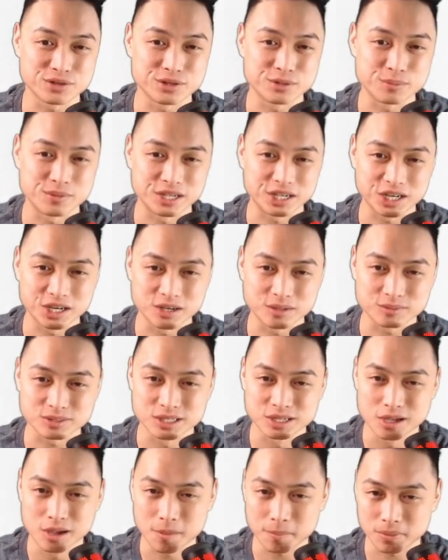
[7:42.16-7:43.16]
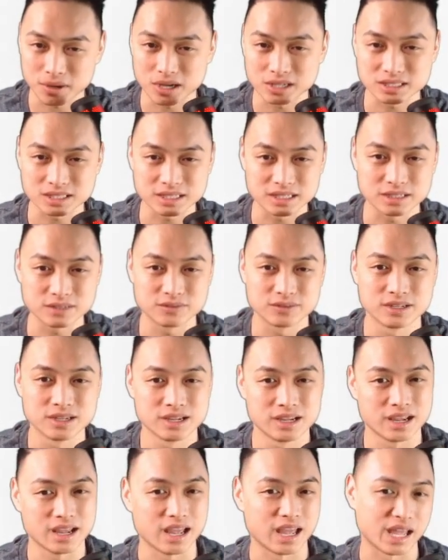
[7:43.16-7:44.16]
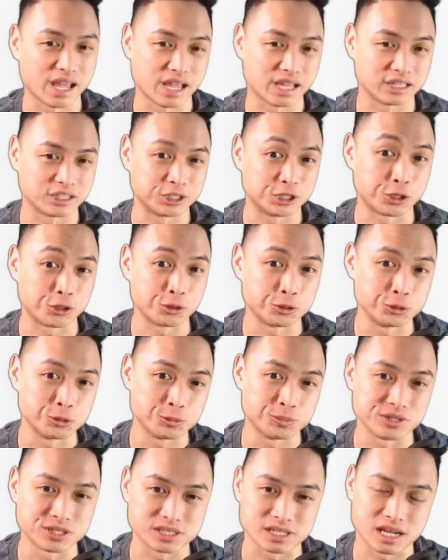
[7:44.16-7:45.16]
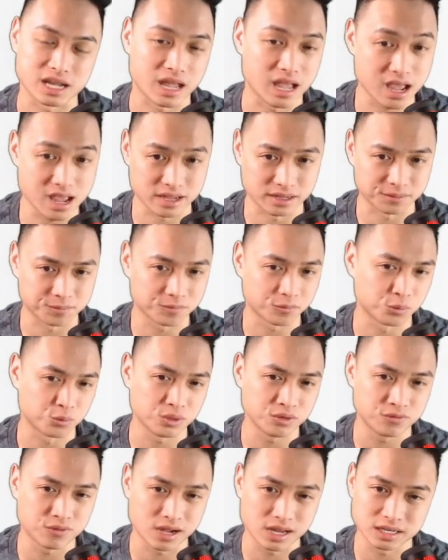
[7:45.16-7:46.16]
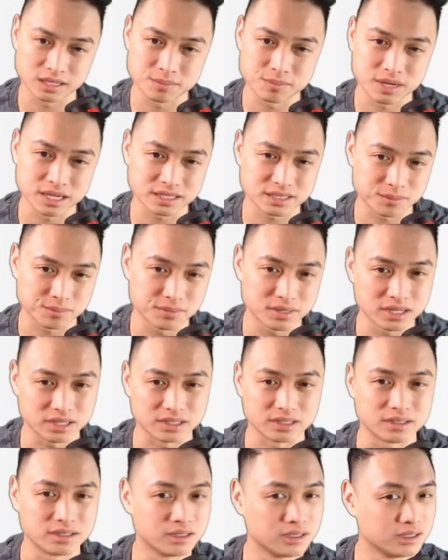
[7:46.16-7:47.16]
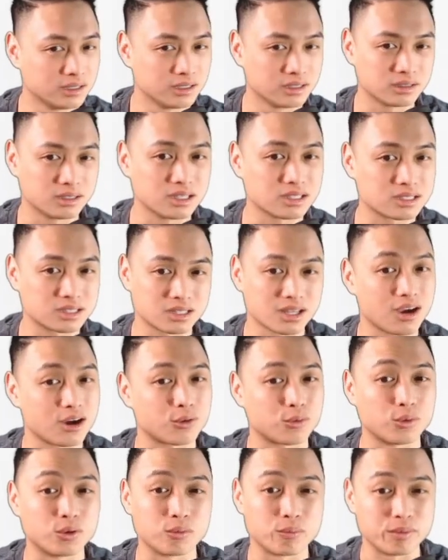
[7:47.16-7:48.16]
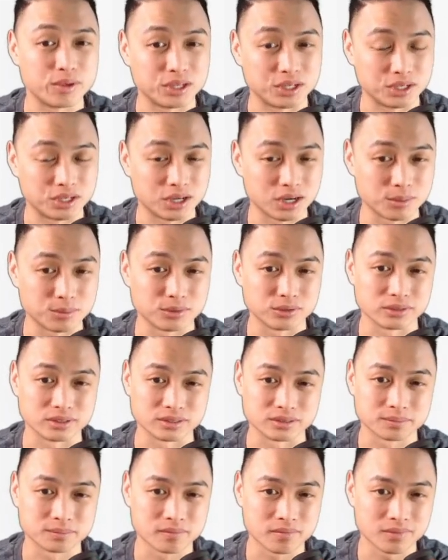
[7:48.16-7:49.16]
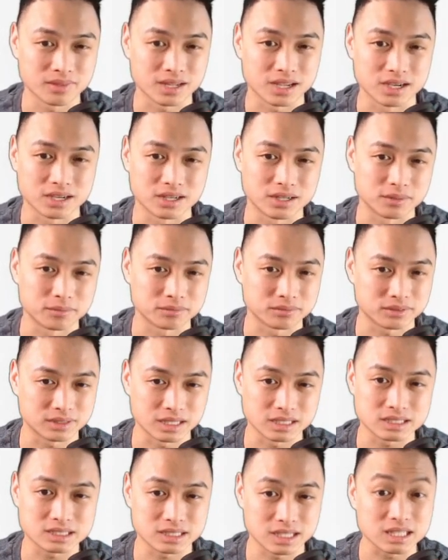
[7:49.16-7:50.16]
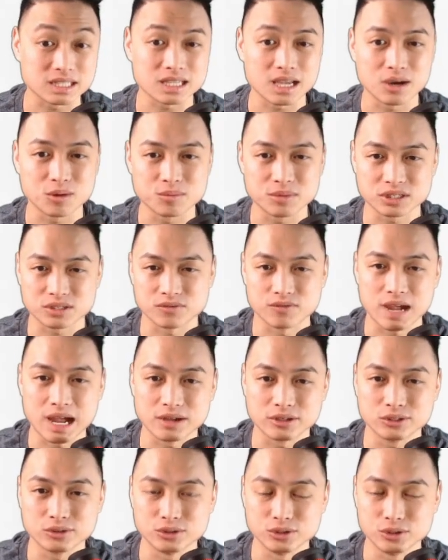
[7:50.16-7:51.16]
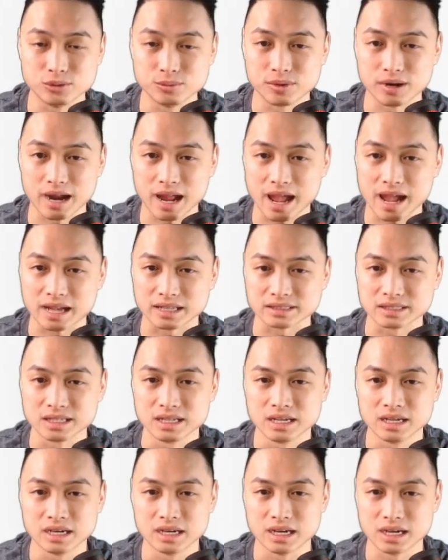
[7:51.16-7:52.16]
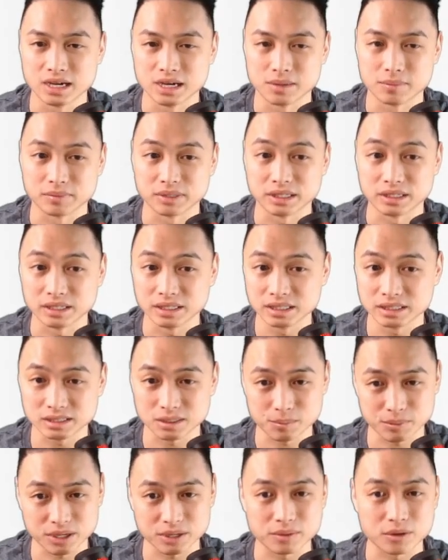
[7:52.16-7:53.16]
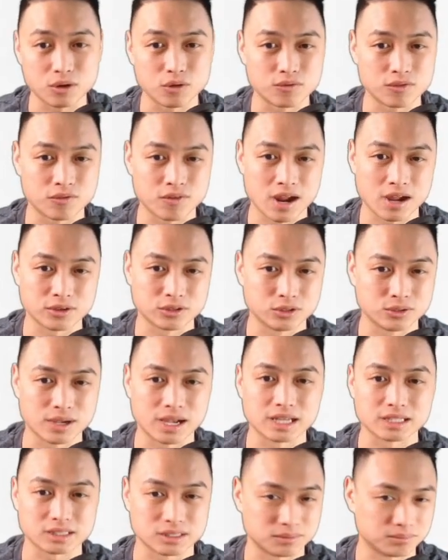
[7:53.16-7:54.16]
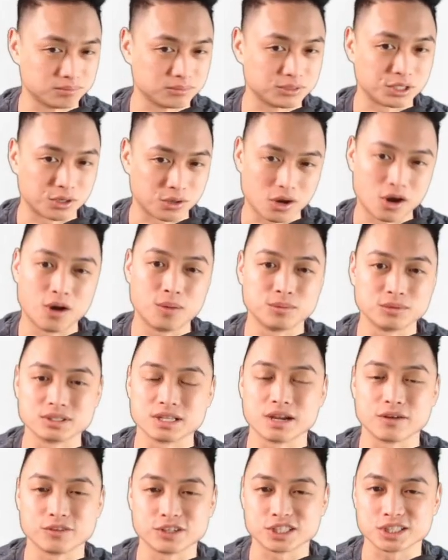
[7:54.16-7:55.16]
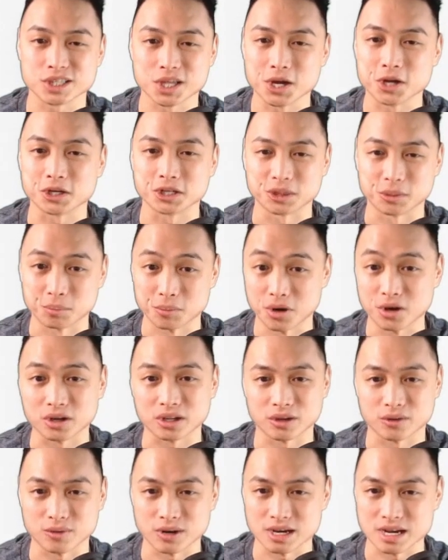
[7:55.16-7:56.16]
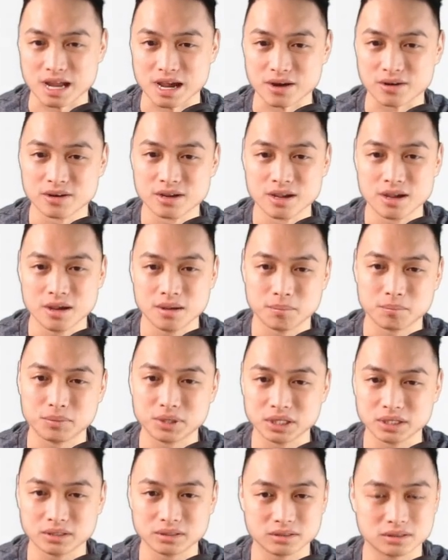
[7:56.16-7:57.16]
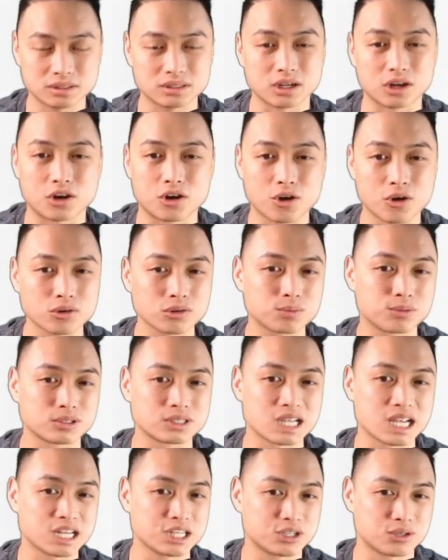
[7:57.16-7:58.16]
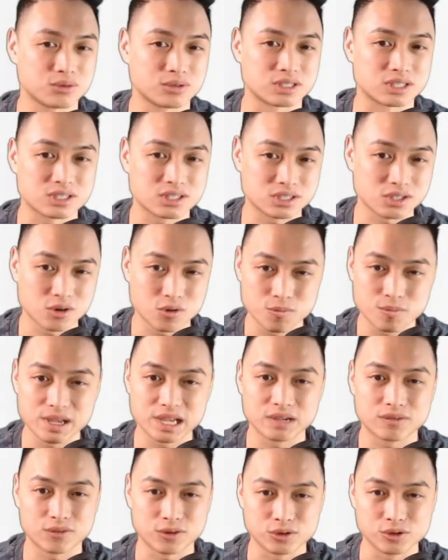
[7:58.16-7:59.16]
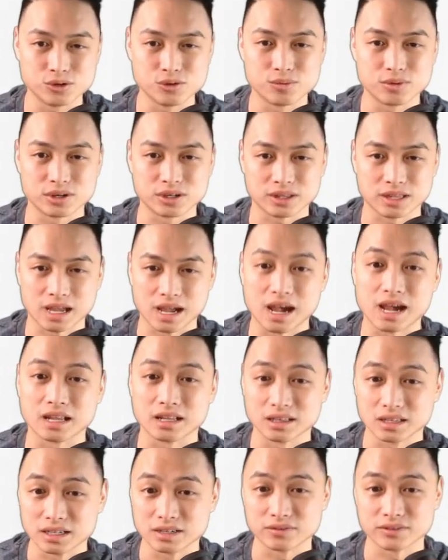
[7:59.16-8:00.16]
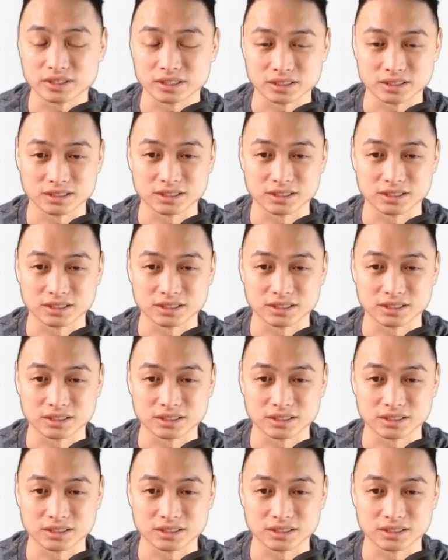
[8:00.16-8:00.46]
becomes positive, and Uber's like, hey, we finally made some money, this stock will be doubling. That's how much value Uber has. It is a bit overvalued, as almost every stock in the market right now, but the growth potential is so big for Uber that I love it.